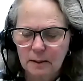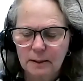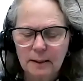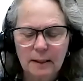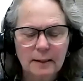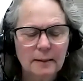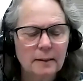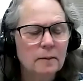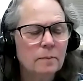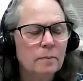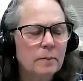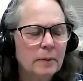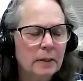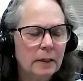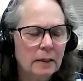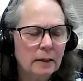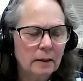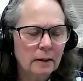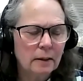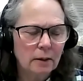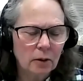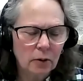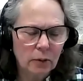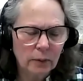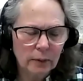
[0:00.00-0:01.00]
doesn't
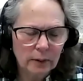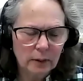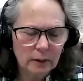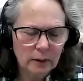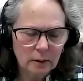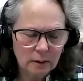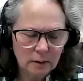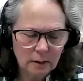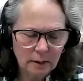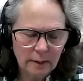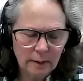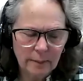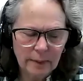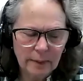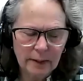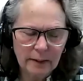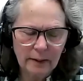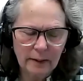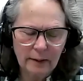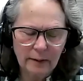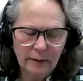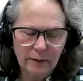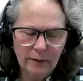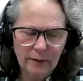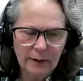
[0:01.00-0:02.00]
meet a critical limit
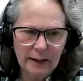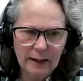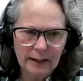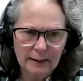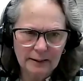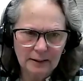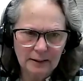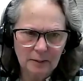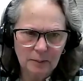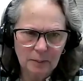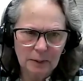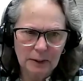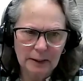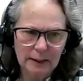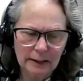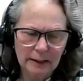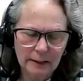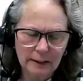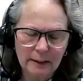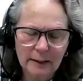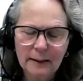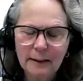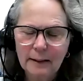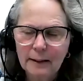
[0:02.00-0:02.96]
in their HACCP plan.